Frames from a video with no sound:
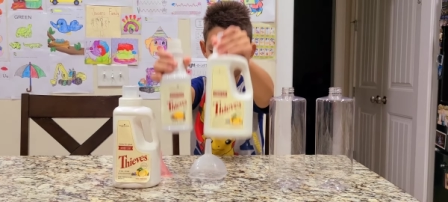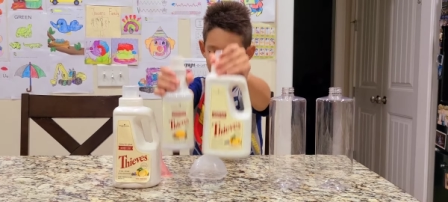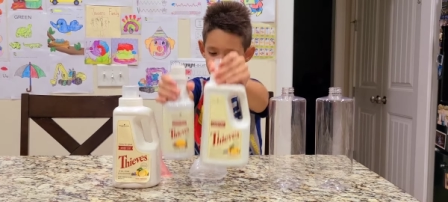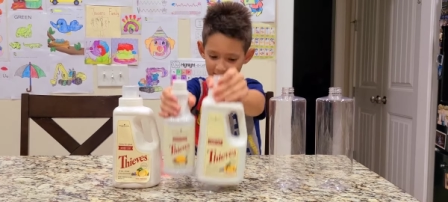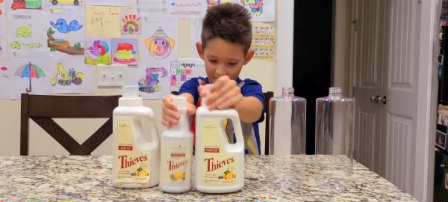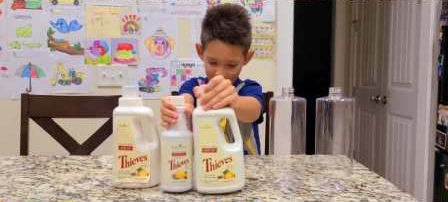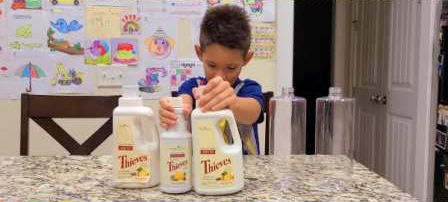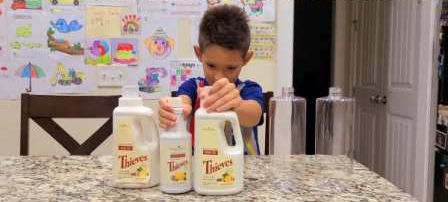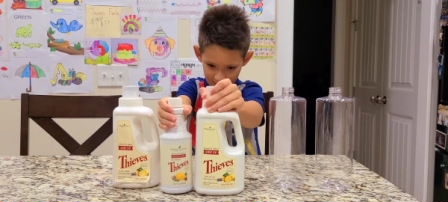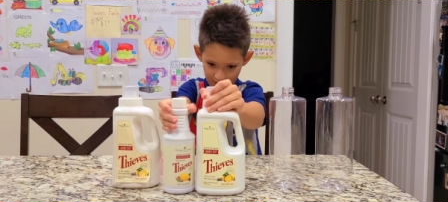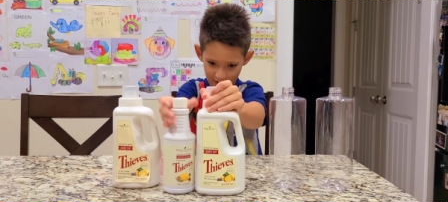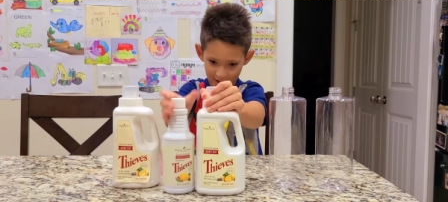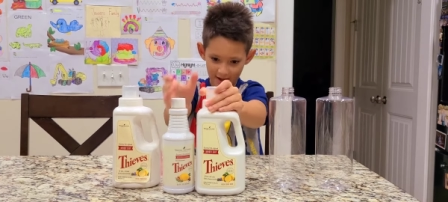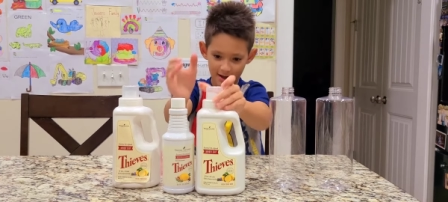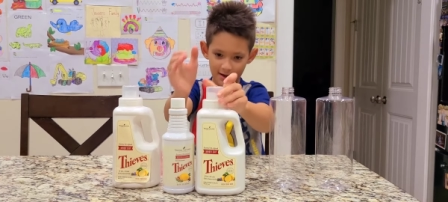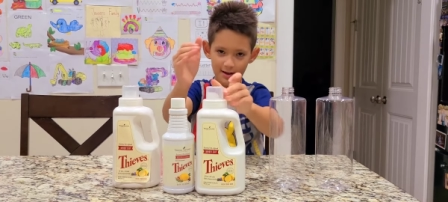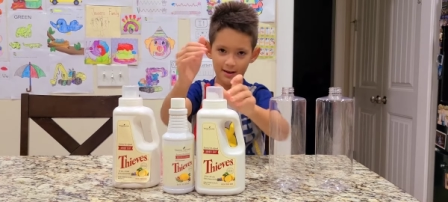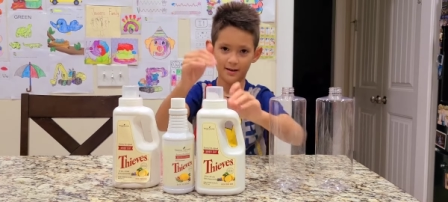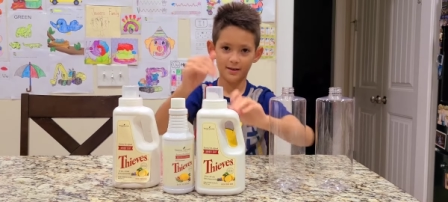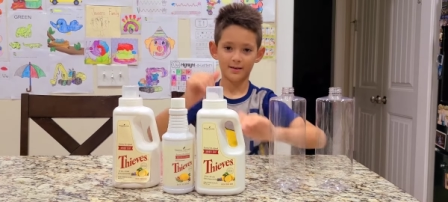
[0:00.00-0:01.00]
Why?
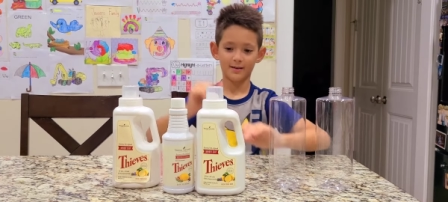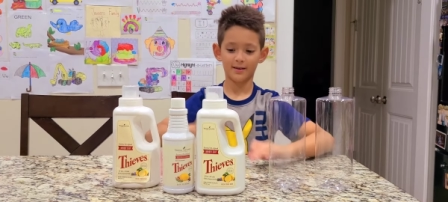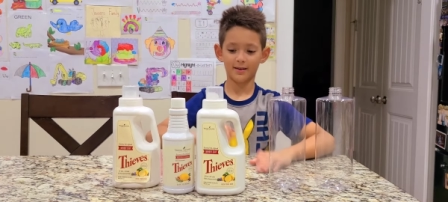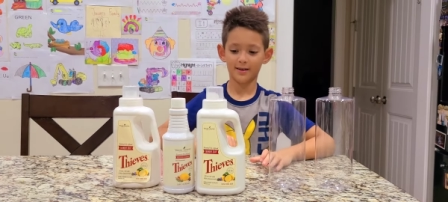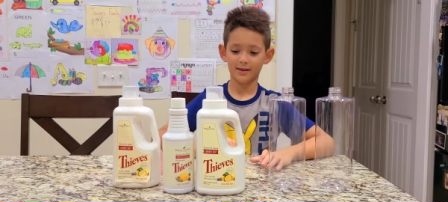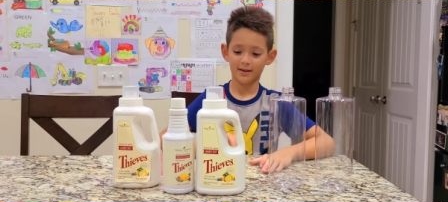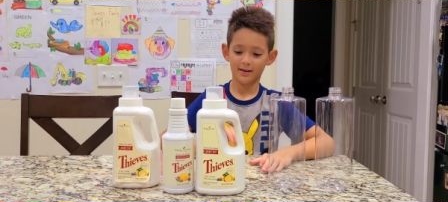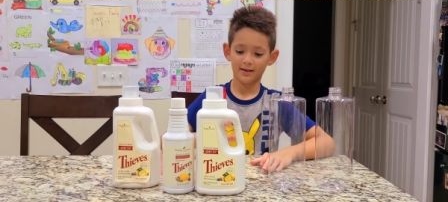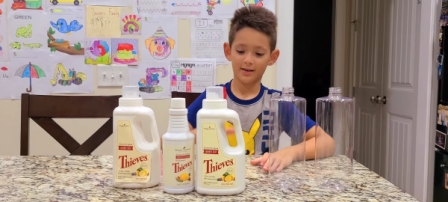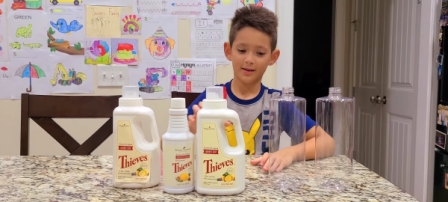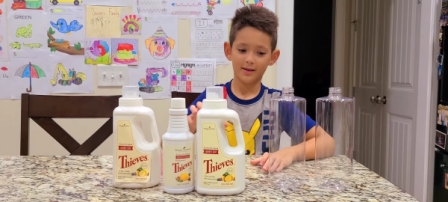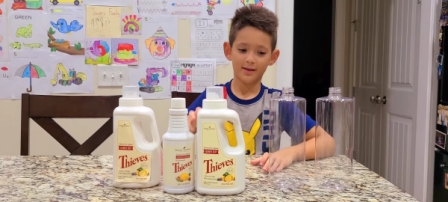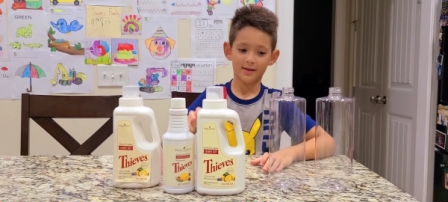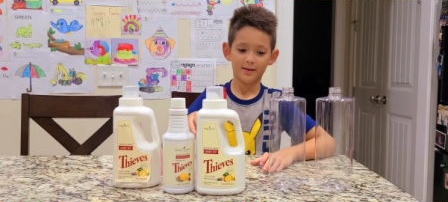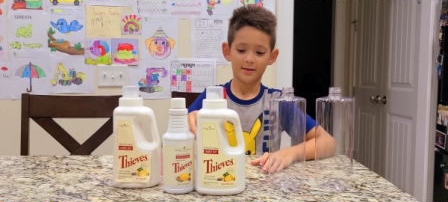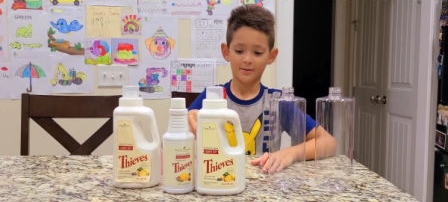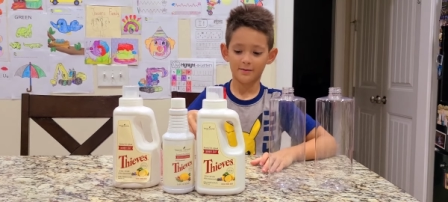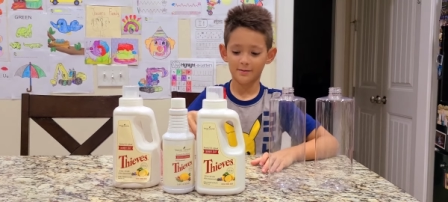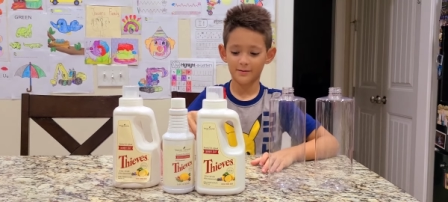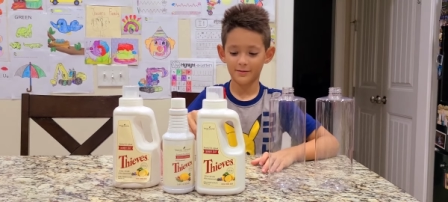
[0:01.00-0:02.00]

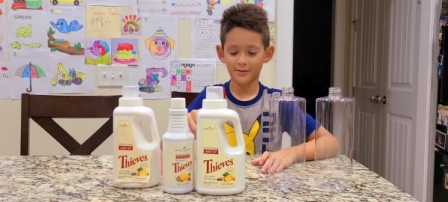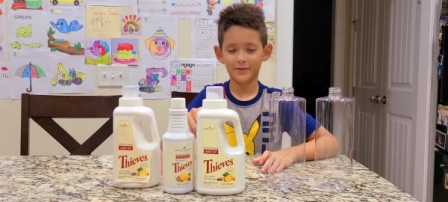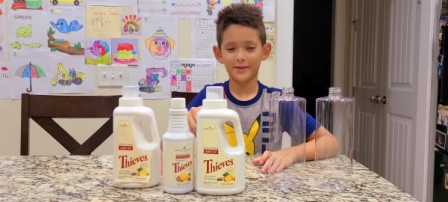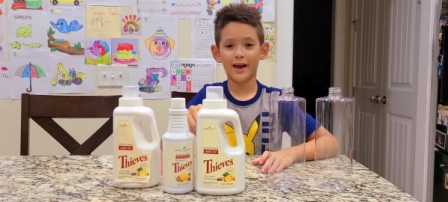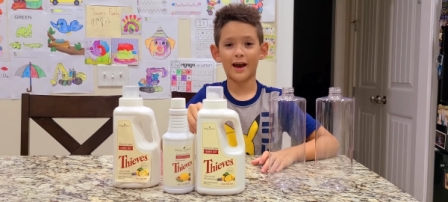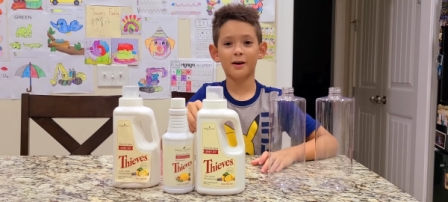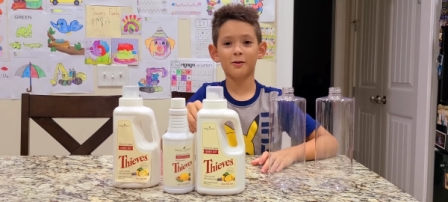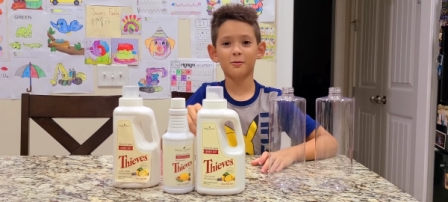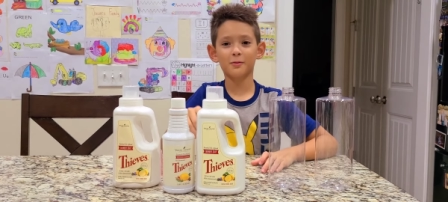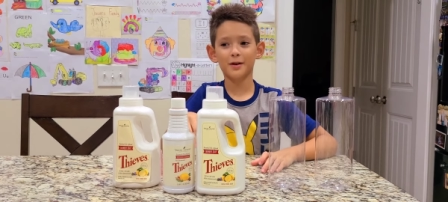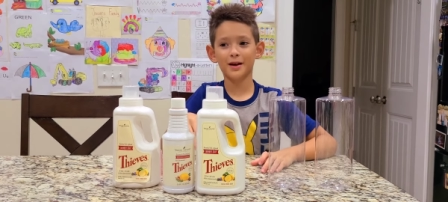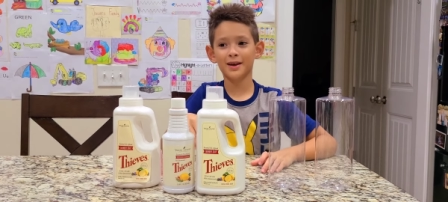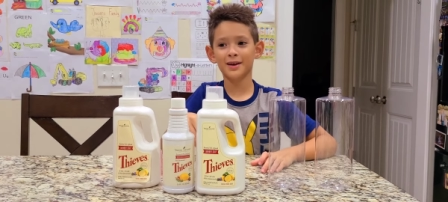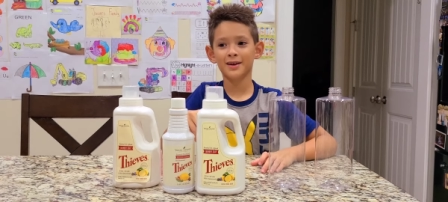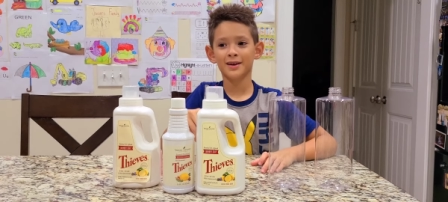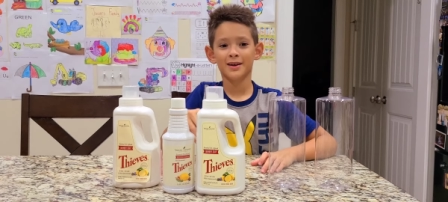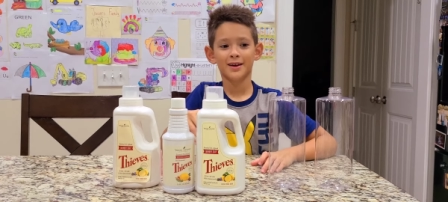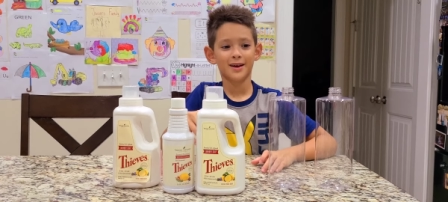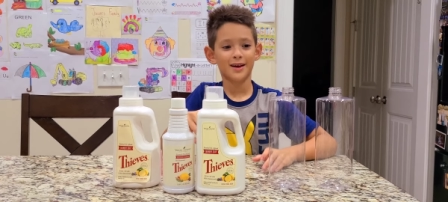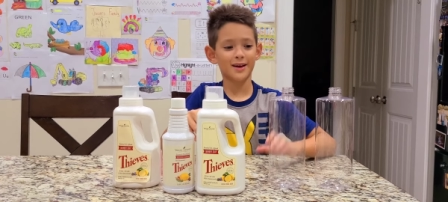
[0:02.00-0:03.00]
That way
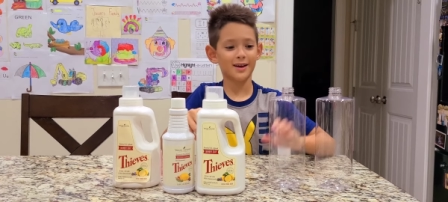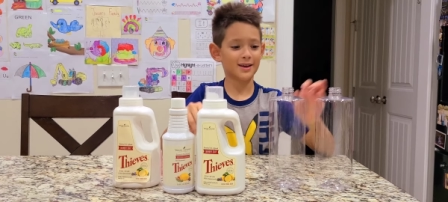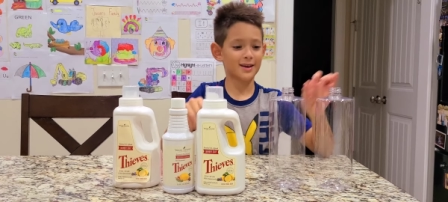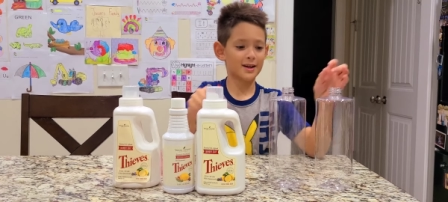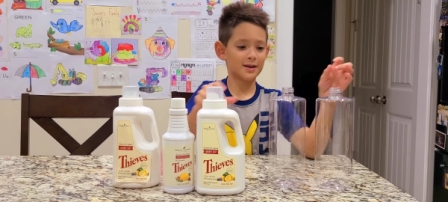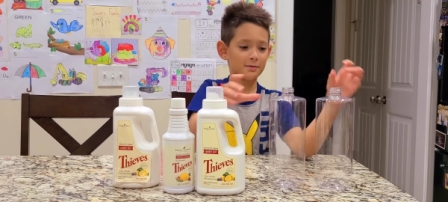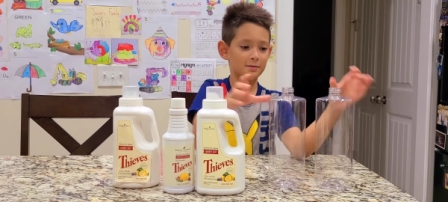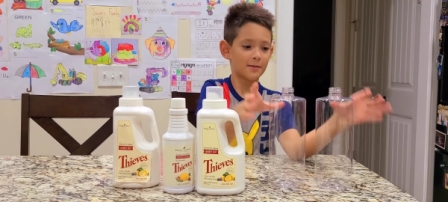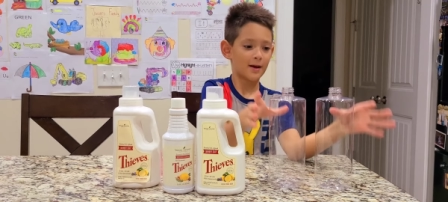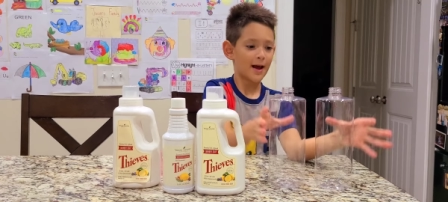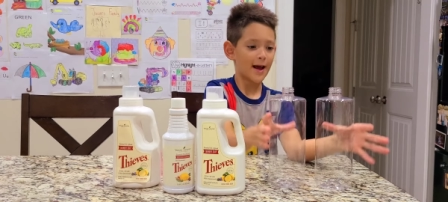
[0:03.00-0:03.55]
it can